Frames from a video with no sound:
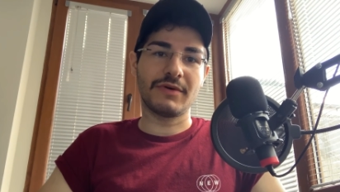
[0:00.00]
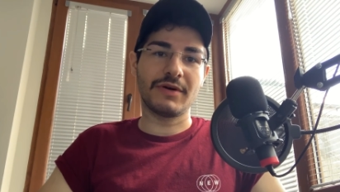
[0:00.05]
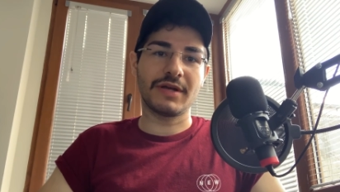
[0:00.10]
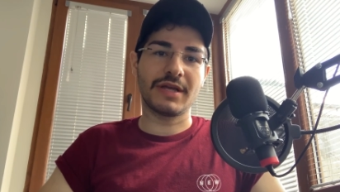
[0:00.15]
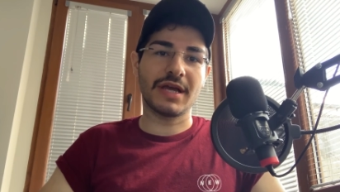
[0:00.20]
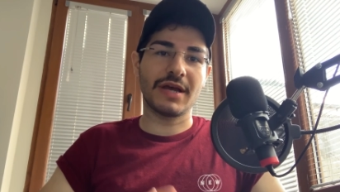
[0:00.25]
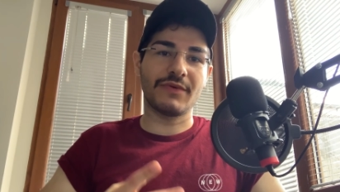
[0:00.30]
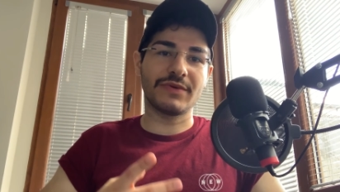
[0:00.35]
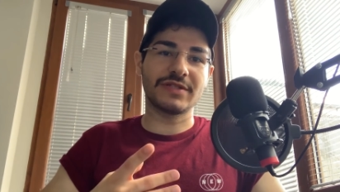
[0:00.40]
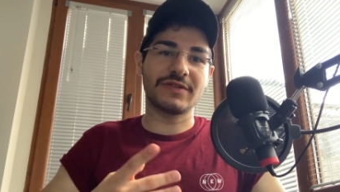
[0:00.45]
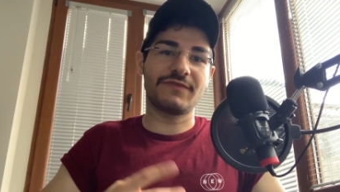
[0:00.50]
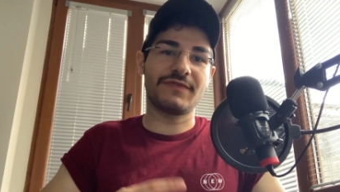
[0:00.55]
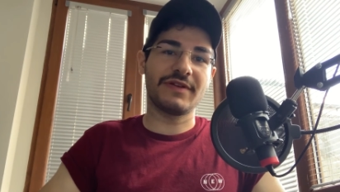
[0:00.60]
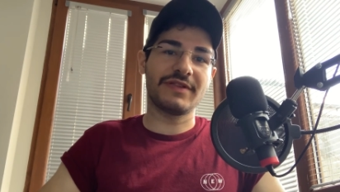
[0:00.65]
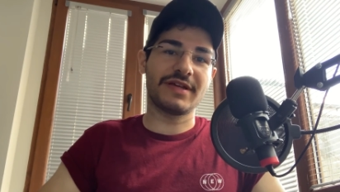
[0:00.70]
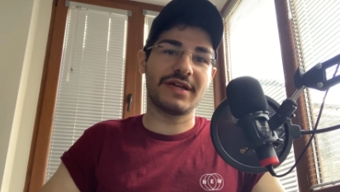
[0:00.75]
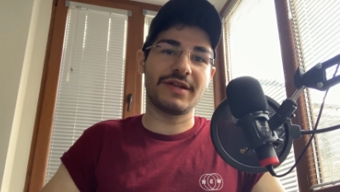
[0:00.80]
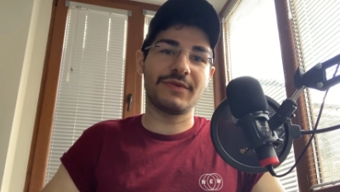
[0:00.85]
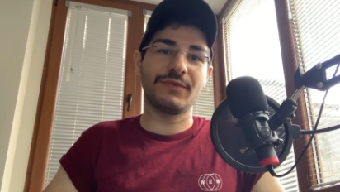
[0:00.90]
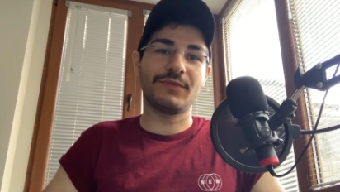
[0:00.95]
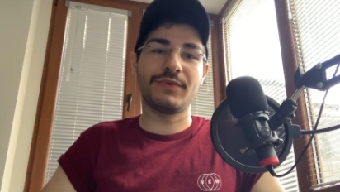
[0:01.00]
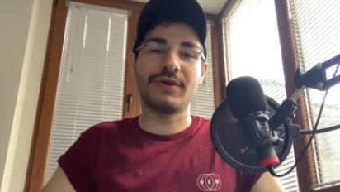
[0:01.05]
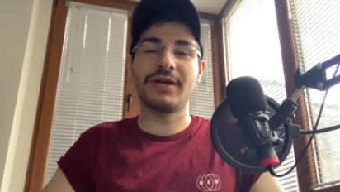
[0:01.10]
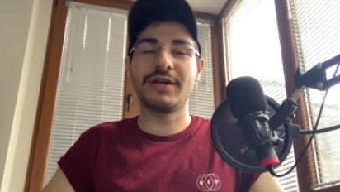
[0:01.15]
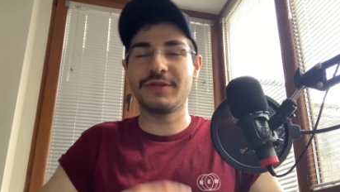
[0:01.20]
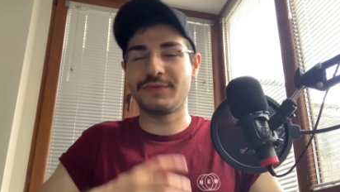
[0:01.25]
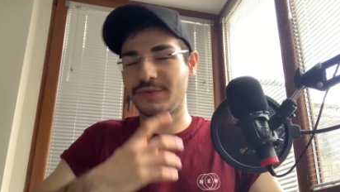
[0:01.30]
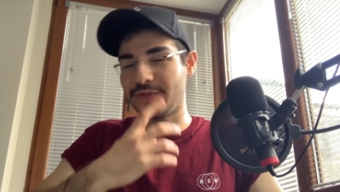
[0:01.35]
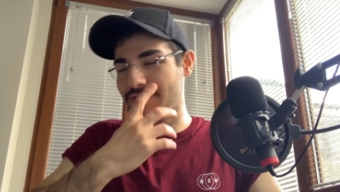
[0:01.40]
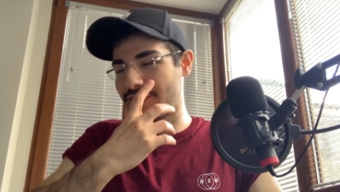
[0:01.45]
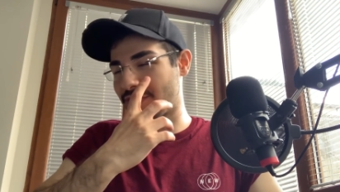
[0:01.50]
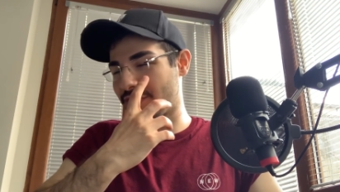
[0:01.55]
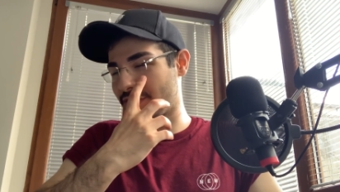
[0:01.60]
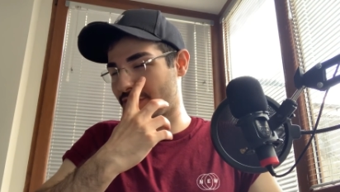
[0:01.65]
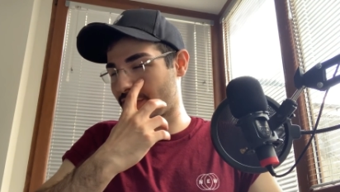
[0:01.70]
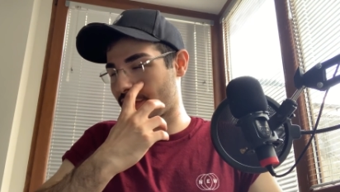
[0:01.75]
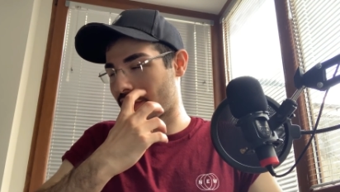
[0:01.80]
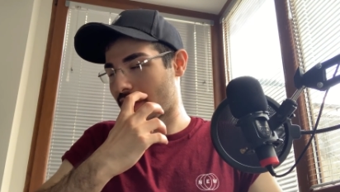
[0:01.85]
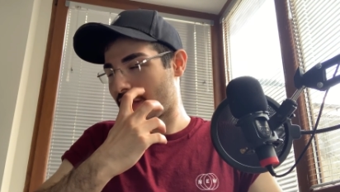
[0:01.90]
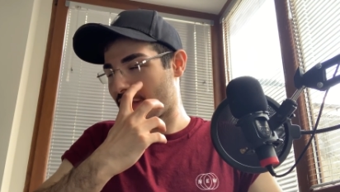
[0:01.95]
okay, I was afraid that it, it will
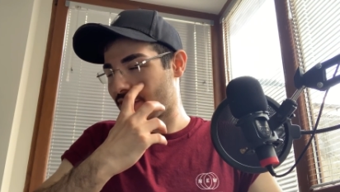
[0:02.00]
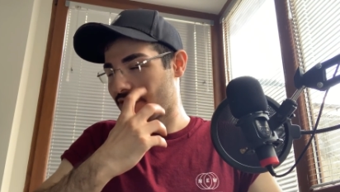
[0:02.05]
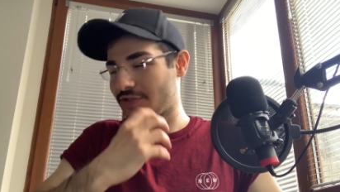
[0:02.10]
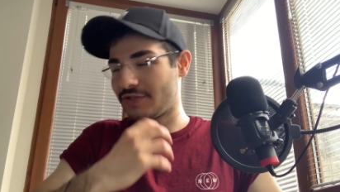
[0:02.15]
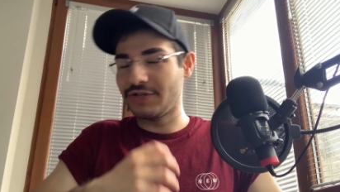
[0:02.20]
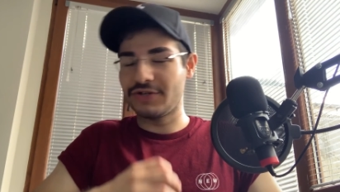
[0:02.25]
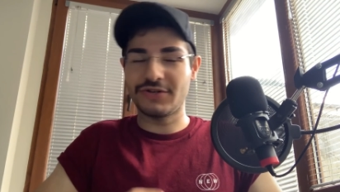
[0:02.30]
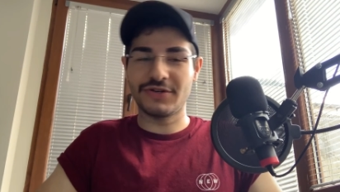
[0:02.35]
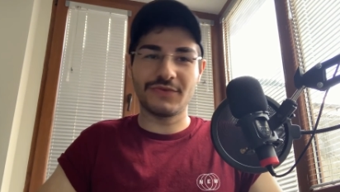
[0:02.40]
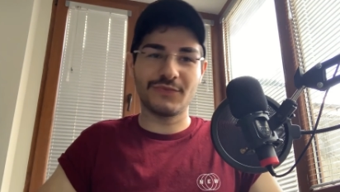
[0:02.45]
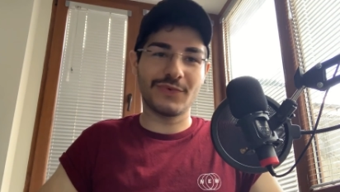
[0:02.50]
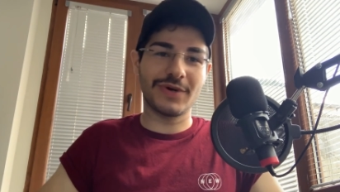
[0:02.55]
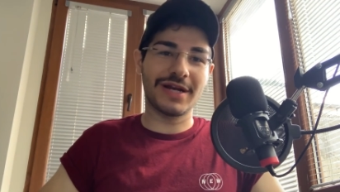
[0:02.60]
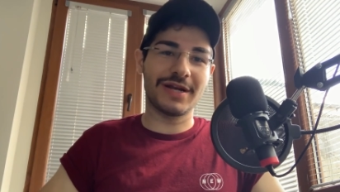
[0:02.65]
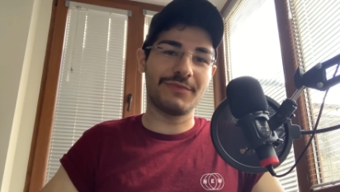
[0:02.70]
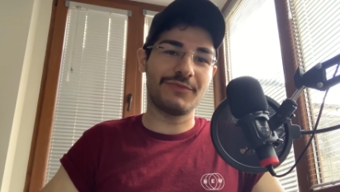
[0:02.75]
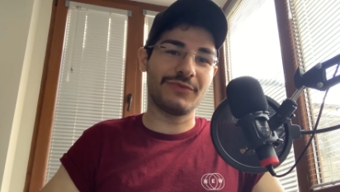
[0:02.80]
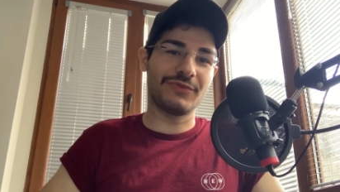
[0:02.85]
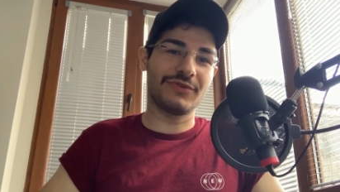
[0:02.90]
turn on, turn on while I'm